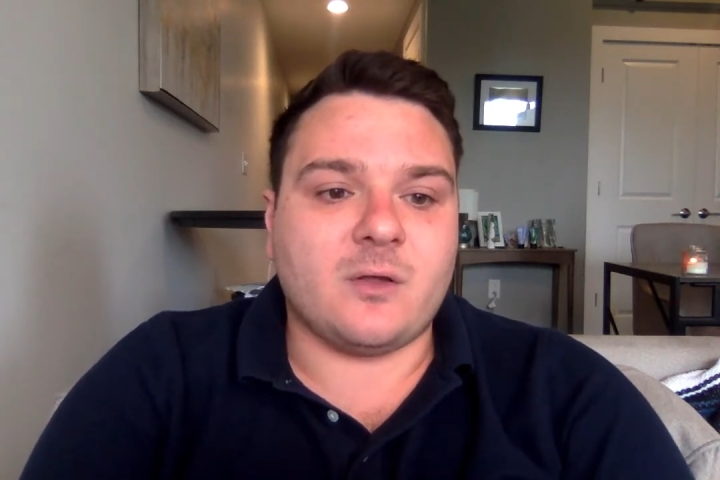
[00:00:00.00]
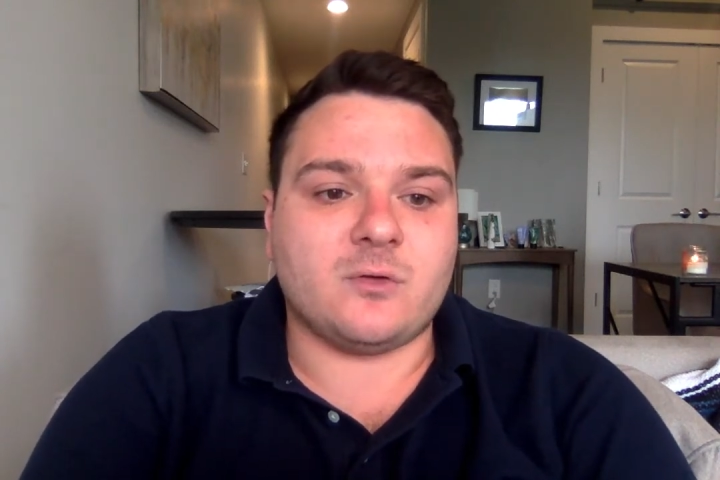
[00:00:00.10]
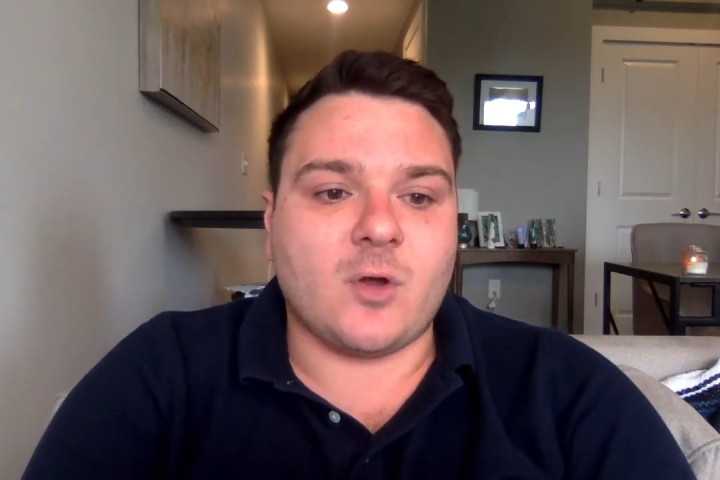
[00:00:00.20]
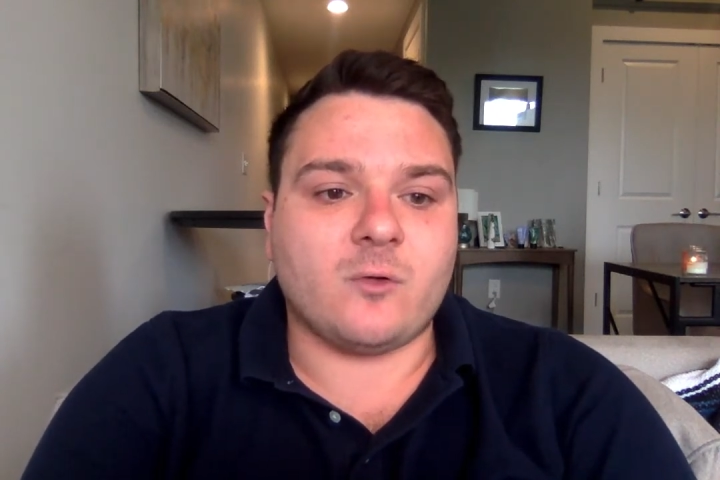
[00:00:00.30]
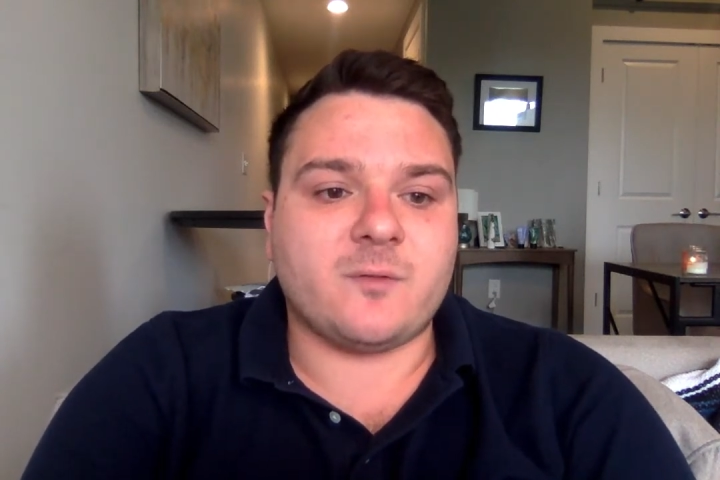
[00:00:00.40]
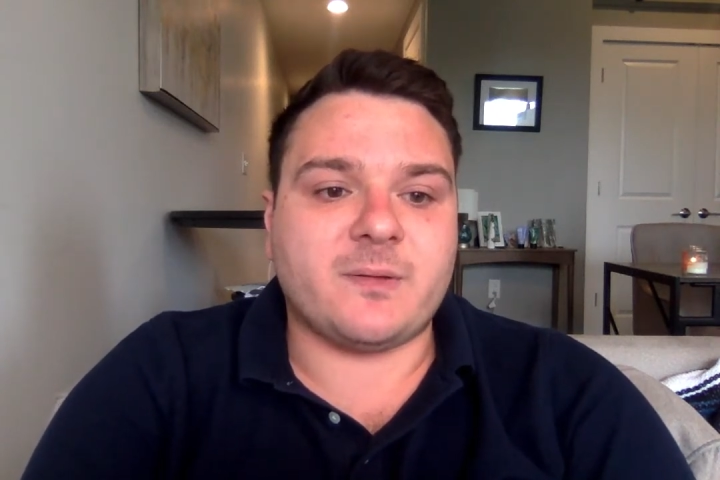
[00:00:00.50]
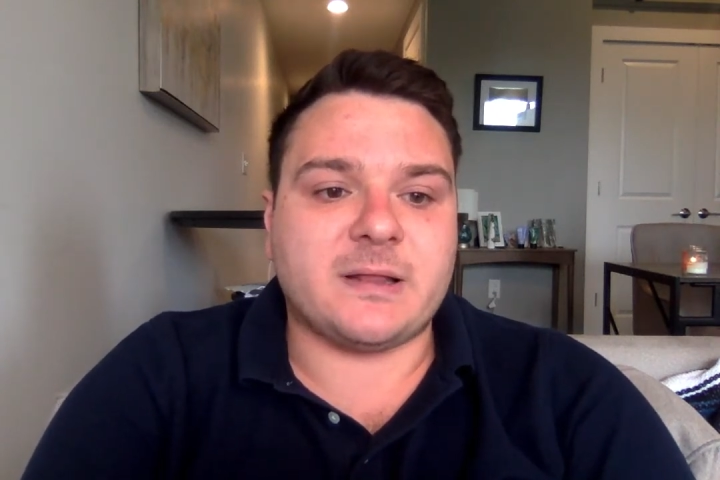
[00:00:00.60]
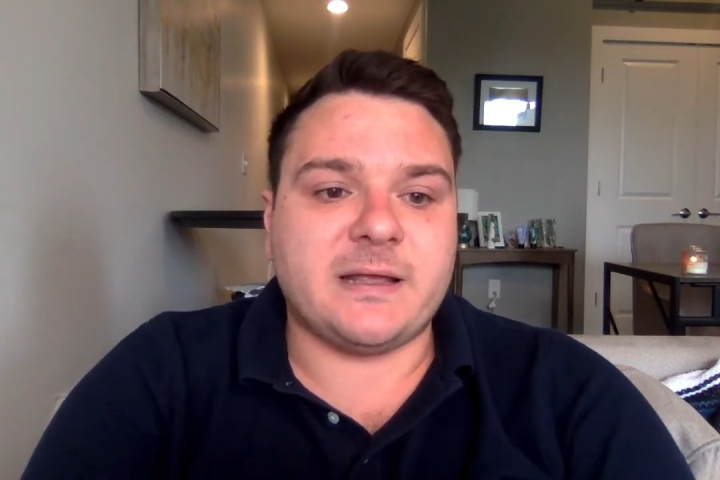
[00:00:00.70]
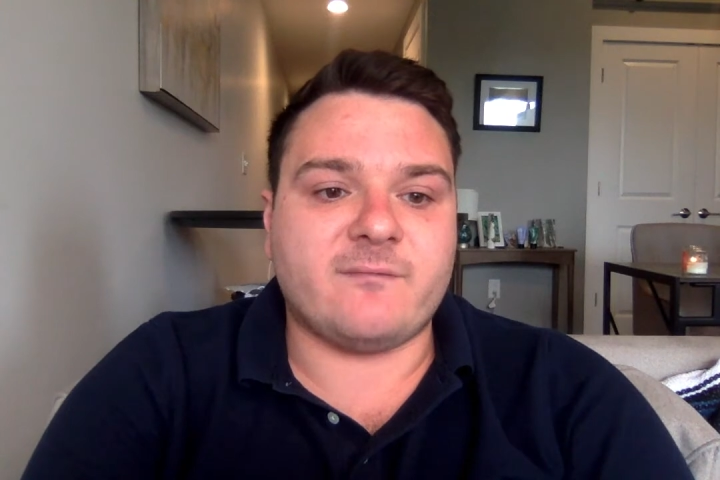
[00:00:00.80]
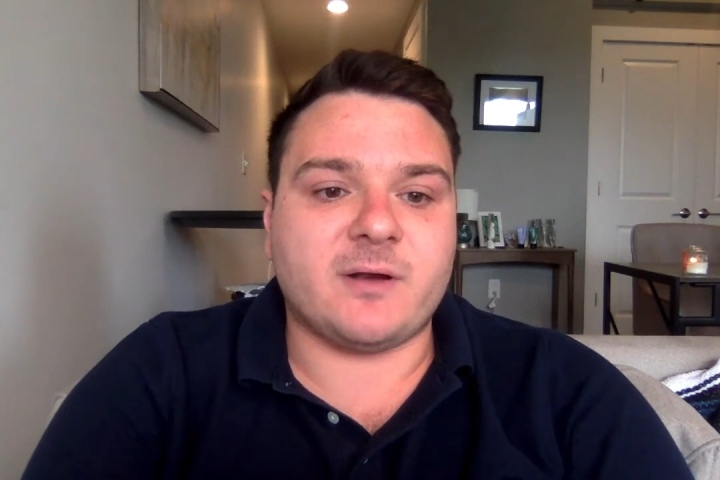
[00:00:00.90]
and don't
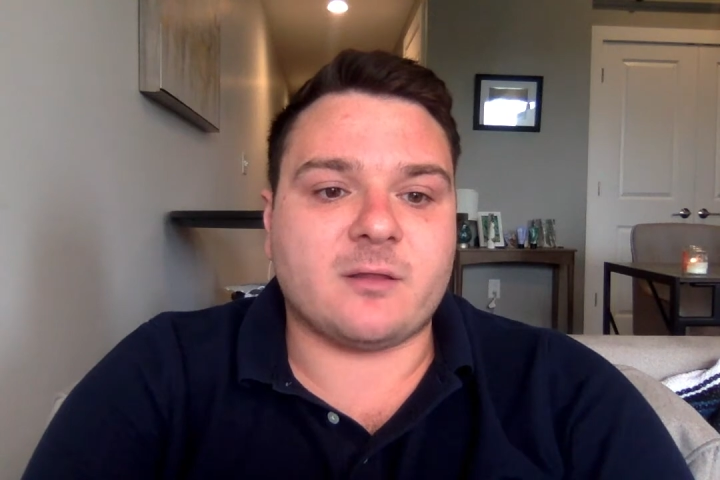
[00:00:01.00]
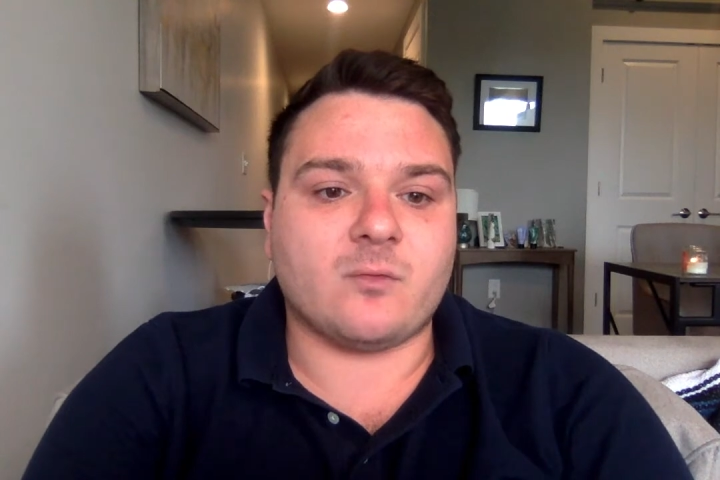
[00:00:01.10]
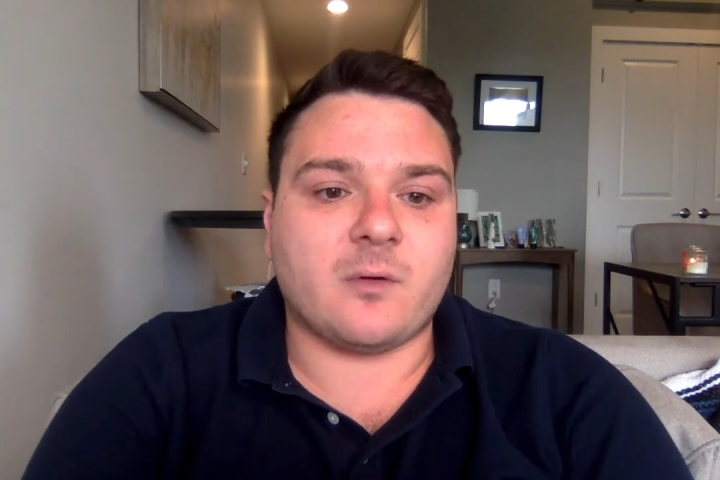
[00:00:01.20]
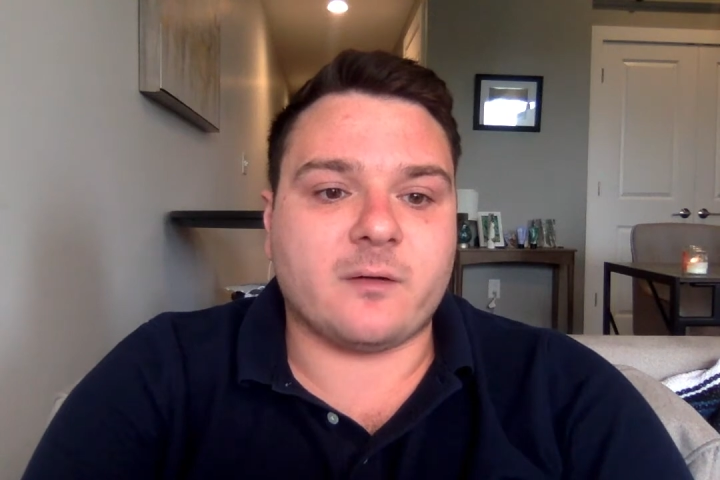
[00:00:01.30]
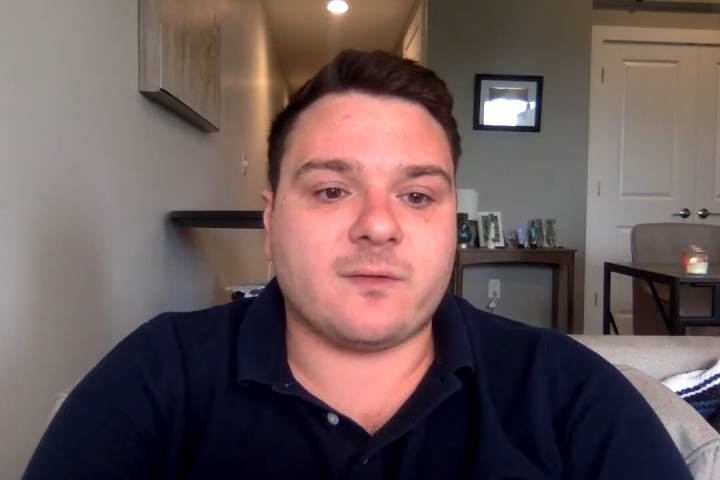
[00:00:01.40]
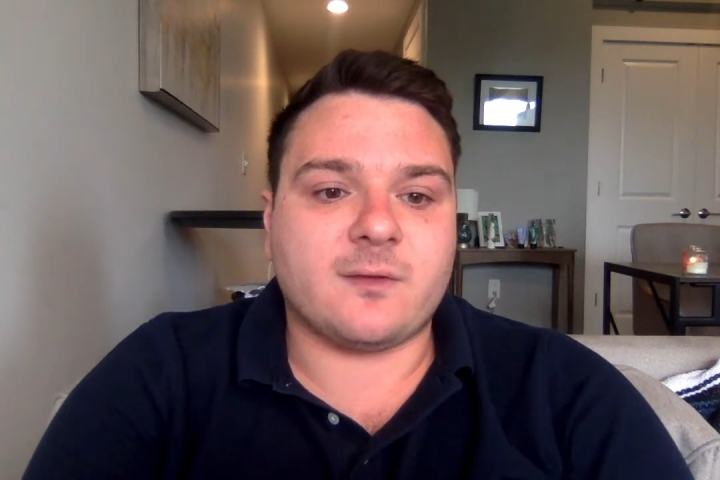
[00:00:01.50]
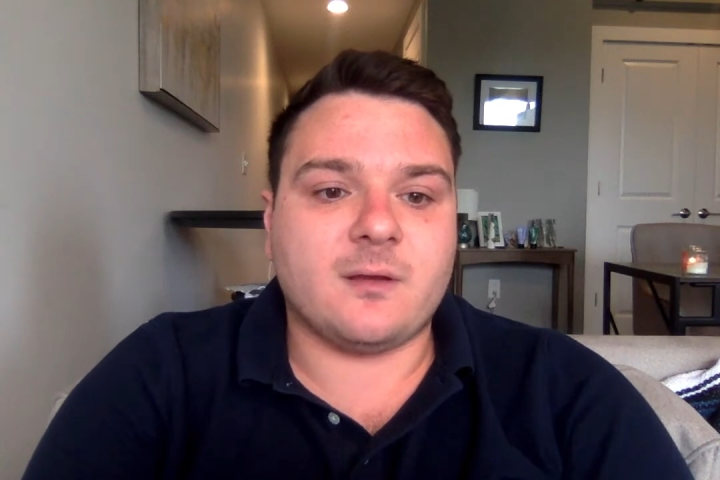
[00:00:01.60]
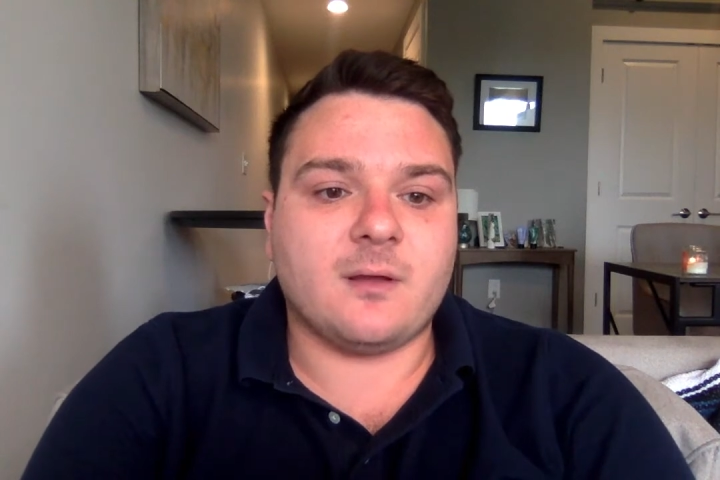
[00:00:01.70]
believe in its worth.